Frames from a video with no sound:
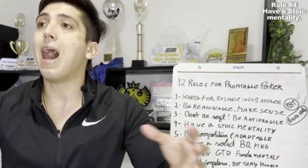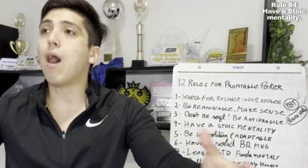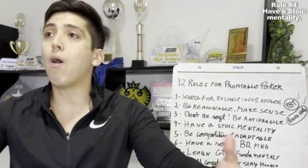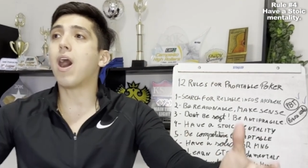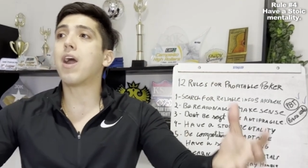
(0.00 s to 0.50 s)

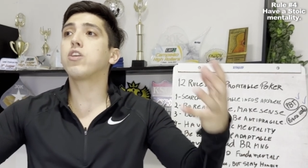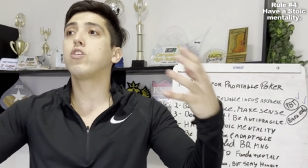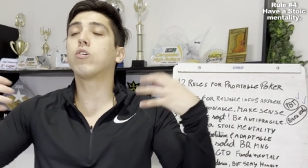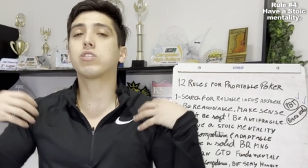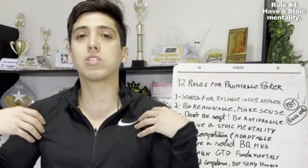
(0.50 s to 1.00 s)
how are
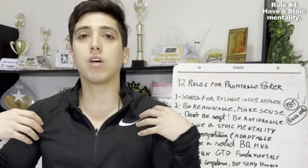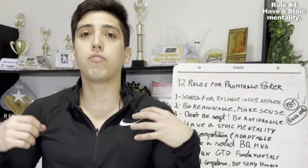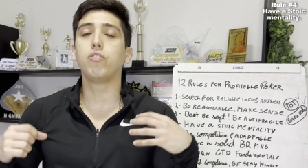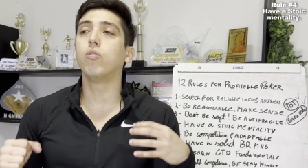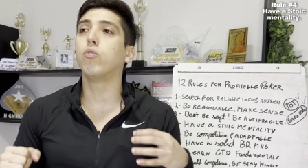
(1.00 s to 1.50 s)
your
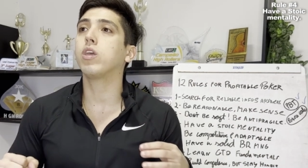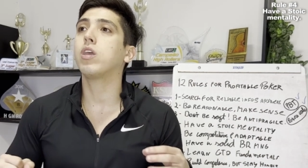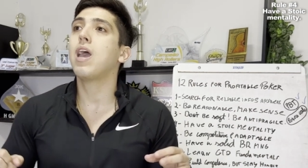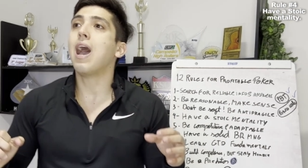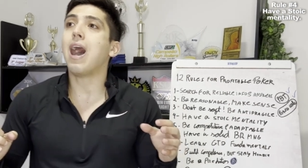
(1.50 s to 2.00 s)
stuff going,
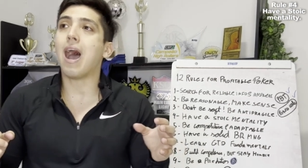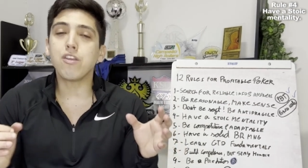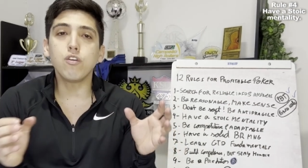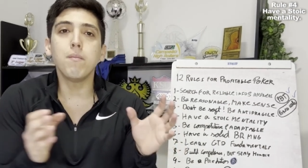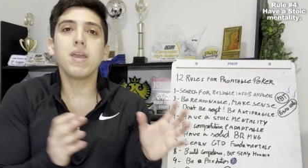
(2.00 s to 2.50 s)

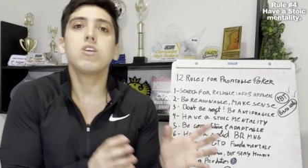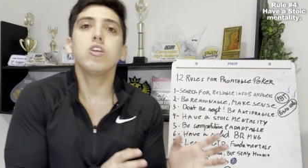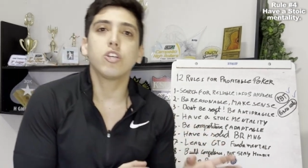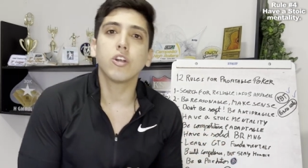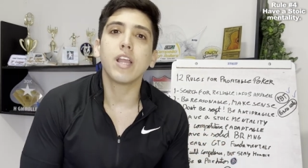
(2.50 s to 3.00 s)
are you making
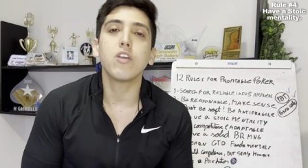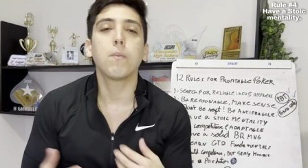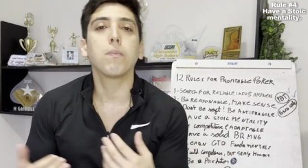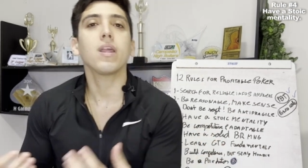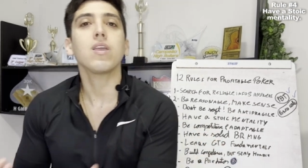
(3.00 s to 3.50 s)
sure that you're
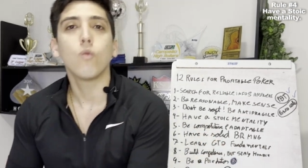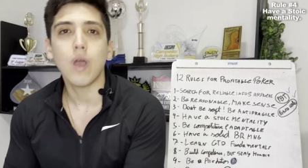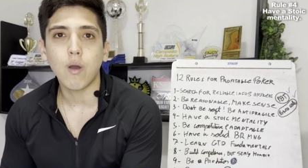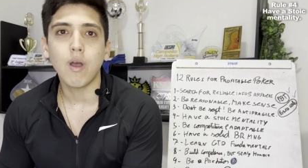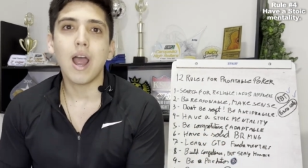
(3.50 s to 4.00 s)
playing
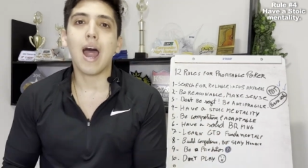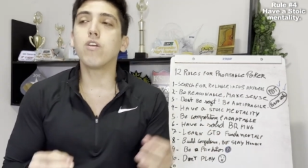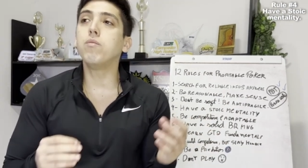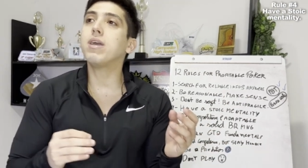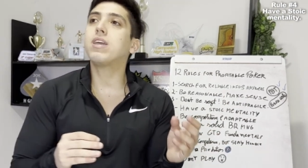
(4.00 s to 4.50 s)
well, are
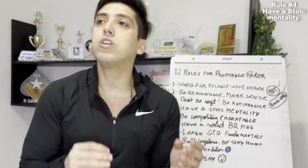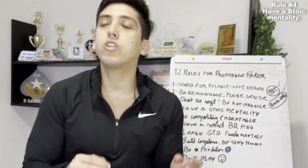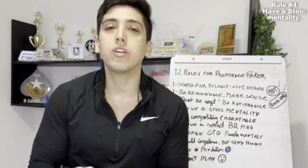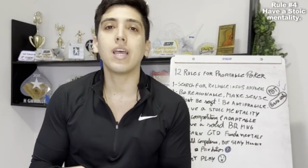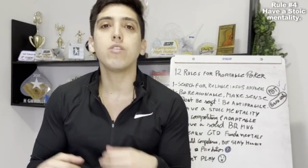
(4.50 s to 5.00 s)
you making
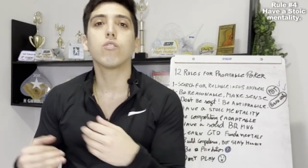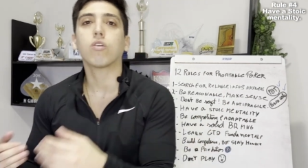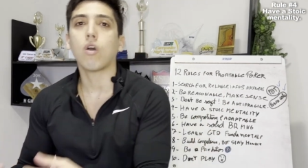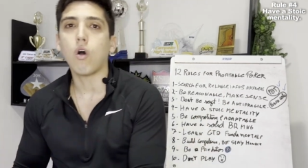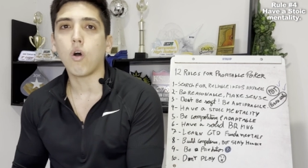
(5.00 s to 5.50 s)
sure that you're
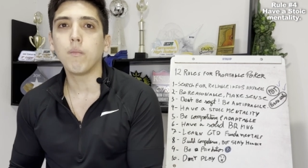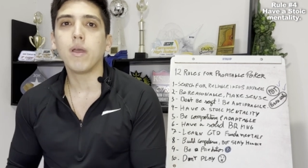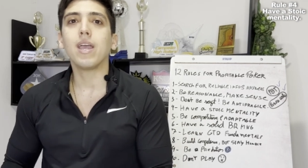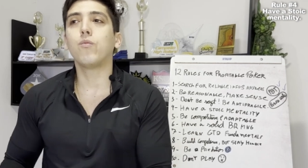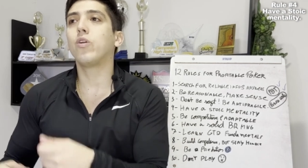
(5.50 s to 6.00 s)
calm
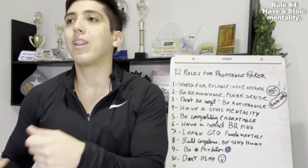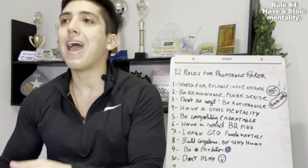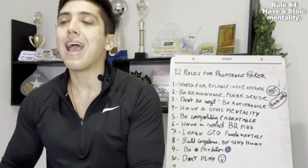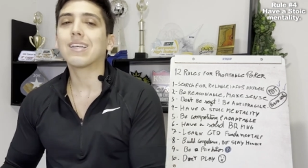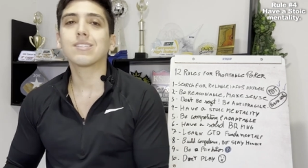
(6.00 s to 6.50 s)
and
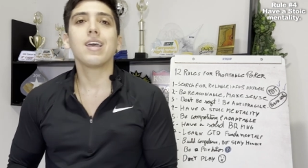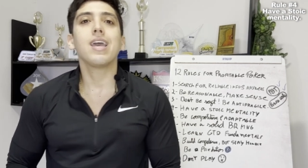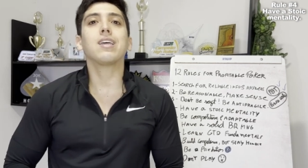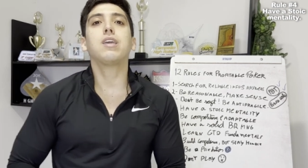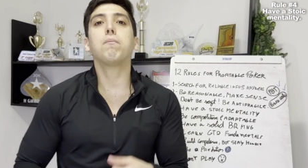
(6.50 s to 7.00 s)
relaxed
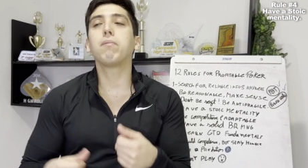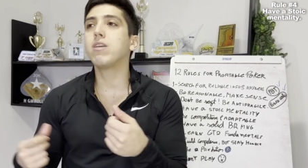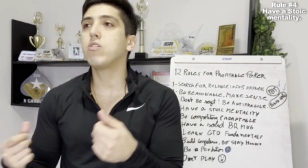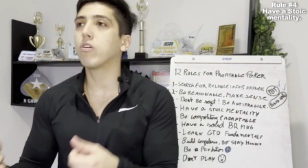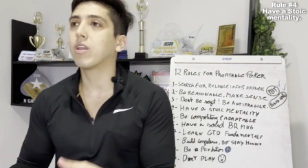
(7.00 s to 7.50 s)
and keep
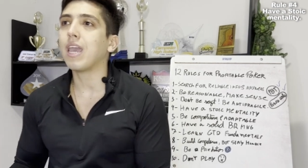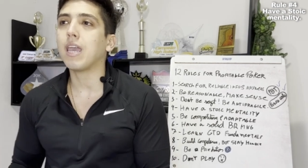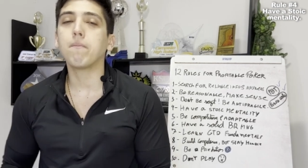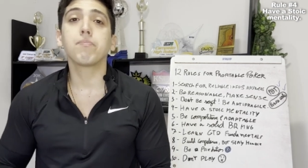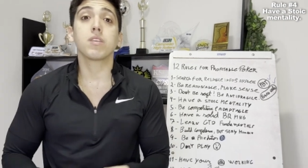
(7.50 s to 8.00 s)
playing your
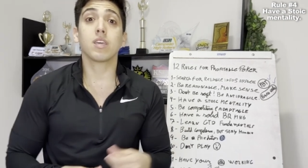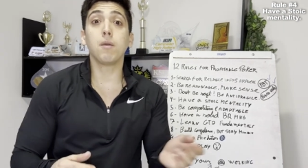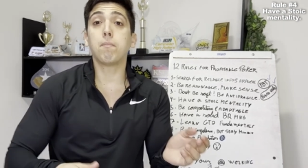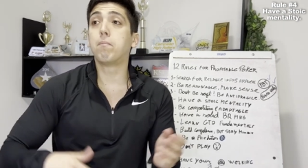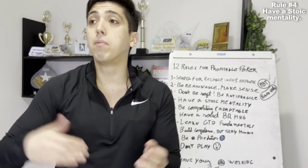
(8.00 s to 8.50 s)
game,
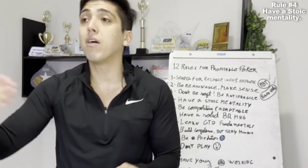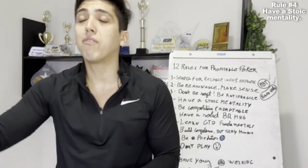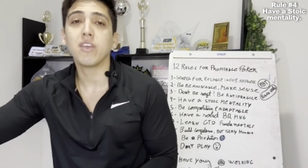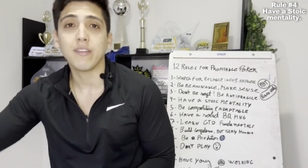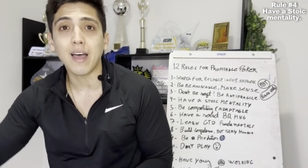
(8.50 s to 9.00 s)
keep
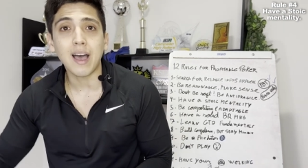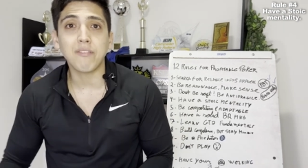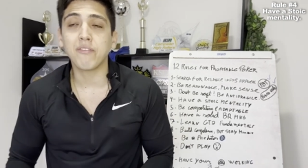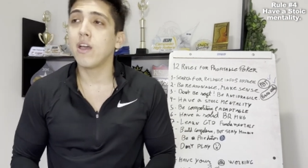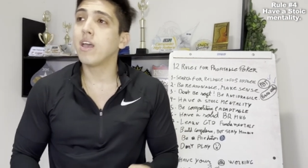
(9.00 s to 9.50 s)
bluffing
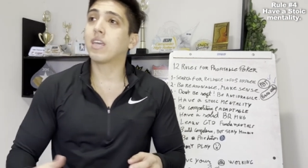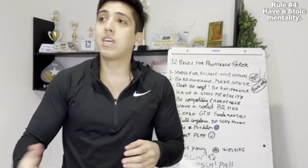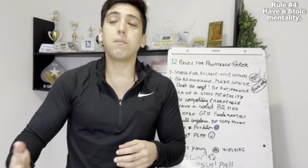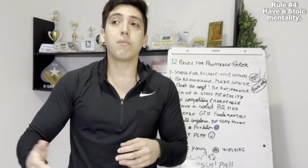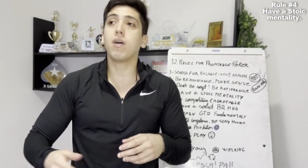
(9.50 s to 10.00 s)
enough,
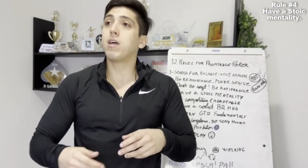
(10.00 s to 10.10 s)
keep